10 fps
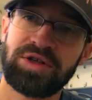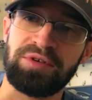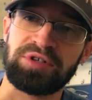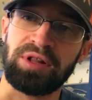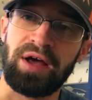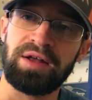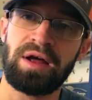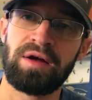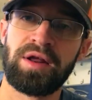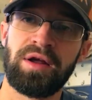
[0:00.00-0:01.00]
Give us a like
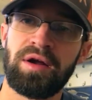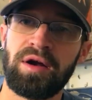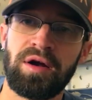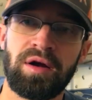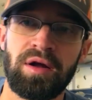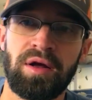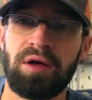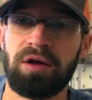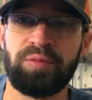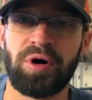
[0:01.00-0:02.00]
down here.
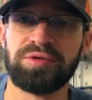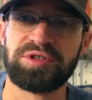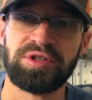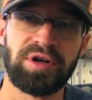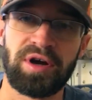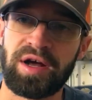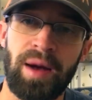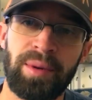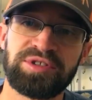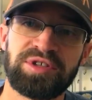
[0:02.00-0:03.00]
Post in the uh,
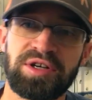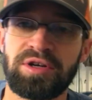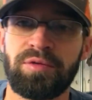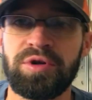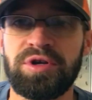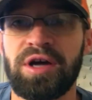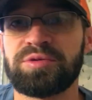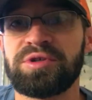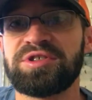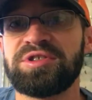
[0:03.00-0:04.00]
comment section of what you guys
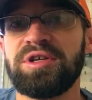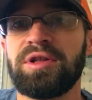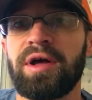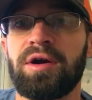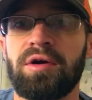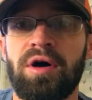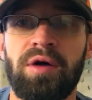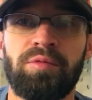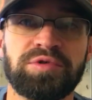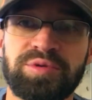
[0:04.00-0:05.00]
want to see later
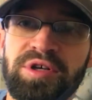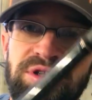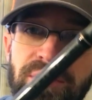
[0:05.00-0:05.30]
on once we get